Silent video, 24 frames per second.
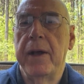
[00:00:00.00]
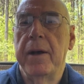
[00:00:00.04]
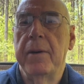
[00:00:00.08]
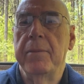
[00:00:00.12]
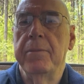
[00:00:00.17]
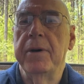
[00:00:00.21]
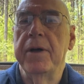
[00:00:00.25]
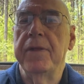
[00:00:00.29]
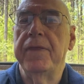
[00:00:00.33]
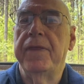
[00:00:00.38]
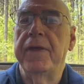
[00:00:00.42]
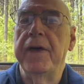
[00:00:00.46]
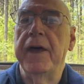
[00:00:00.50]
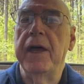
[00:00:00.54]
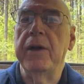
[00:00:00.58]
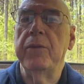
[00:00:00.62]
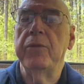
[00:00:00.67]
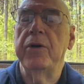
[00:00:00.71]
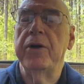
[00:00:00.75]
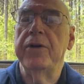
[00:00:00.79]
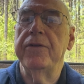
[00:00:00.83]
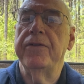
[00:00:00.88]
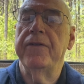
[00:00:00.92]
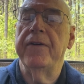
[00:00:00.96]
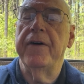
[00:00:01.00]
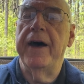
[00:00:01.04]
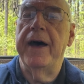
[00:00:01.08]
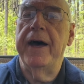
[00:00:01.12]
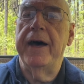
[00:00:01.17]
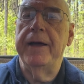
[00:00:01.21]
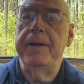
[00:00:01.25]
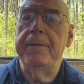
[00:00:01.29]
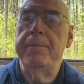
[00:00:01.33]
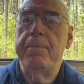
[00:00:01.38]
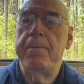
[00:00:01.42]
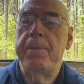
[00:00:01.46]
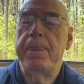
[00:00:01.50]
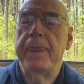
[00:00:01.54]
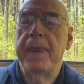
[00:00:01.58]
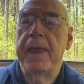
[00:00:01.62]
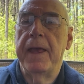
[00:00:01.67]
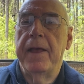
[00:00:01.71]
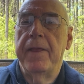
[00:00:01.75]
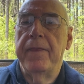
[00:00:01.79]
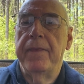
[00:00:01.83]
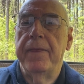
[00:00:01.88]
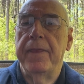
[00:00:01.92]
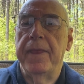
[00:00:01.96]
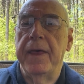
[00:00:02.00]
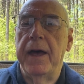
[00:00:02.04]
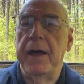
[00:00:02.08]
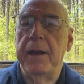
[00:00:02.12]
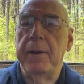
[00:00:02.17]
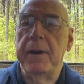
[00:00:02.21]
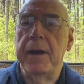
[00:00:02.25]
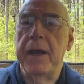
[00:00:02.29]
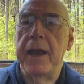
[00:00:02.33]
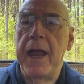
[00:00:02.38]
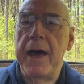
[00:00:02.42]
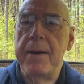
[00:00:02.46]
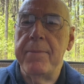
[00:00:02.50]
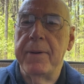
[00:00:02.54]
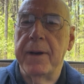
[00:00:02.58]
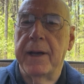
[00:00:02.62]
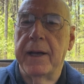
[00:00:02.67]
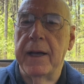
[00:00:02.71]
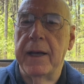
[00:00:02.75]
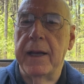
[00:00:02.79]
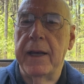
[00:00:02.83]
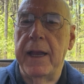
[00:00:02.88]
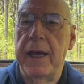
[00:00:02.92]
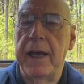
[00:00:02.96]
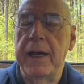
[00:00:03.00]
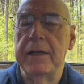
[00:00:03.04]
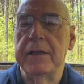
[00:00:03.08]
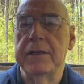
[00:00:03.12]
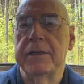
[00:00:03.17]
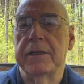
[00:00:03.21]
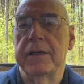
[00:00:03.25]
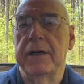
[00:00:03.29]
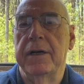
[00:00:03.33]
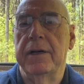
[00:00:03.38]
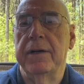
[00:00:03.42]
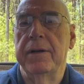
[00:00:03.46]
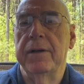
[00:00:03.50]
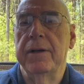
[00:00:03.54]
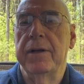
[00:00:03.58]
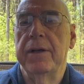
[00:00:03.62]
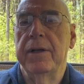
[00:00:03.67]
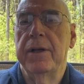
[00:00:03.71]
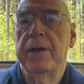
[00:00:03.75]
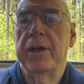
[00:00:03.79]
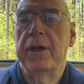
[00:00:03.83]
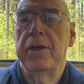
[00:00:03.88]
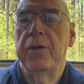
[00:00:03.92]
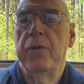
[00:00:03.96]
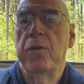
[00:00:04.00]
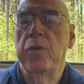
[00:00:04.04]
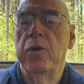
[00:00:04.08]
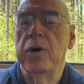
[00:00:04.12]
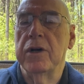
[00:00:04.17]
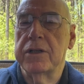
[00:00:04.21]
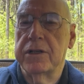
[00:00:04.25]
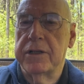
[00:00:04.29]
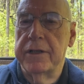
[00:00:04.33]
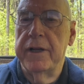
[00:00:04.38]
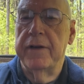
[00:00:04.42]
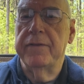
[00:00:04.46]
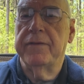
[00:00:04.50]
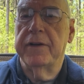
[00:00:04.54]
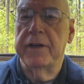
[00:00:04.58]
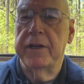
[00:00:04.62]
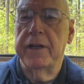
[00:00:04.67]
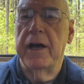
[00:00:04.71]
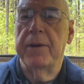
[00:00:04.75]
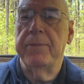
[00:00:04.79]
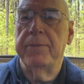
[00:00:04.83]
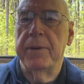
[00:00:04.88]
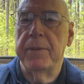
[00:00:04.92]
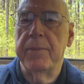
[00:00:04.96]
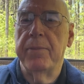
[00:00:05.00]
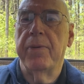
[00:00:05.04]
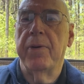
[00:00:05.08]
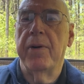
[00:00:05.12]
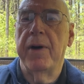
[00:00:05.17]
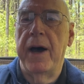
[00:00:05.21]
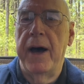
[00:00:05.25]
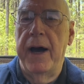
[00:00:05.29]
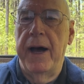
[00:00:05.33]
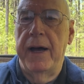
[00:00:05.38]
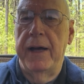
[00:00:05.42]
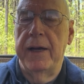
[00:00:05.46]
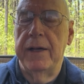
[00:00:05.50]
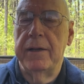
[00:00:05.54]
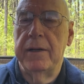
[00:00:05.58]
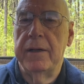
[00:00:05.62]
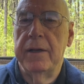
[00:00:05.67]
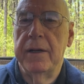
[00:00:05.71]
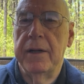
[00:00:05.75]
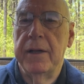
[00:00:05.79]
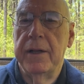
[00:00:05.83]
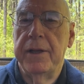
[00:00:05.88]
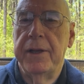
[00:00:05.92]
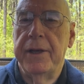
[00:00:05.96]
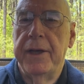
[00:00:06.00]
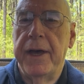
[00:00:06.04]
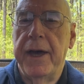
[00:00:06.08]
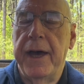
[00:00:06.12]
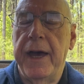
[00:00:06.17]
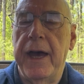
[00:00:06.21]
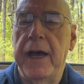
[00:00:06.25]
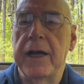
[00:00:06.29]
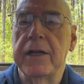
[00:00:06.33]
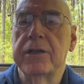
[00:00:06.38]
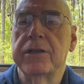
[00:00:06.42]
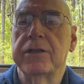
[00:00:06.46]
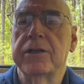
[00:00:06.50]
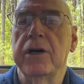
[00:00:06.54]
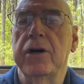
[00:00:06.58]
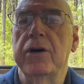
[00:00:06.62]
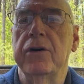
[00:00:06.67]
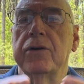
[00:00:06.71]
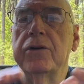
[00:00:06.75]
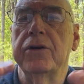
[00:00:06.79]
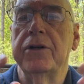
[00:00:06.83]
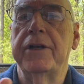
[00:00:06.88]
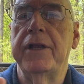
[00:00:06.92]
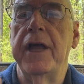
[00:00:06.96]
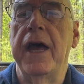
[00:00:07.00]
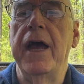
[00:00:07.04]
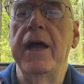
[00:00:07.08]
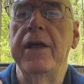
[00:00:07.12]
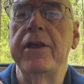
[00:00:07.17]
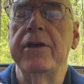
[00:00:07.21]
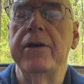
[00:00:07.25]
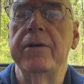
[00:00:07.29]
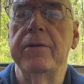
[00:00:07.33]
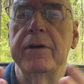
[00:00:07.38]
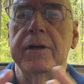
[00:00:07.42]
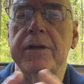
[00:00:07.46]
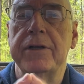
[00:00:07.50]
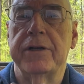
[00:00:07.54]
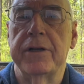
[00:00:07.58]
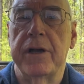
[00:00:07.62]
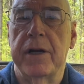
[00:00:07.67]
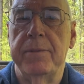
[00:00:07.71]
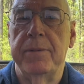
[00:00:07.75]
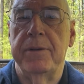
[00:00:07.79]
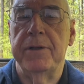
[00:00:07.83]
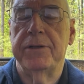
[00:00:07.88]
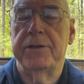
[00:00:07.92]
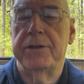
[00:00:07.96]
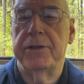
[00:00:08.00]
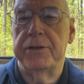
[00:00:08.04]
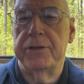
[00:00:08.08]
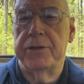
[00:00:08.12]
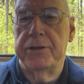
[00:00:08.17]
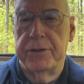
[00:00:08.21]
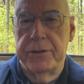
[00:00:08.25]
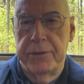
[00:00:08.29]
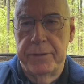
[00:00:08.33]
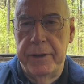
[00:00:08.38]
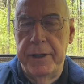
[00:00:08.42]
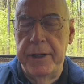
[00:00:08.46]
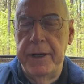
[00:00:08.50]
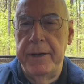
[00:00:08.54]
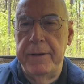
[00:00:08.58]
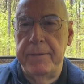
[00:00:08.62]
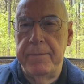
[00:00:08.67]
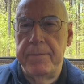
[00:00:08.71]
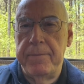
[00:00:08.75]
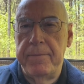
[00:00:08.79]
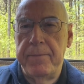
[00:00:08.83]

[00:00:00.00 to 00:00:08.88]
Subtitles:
But then we find that Nebuchadnezzar was lifted up in pride. And so Daniel interprets his dream.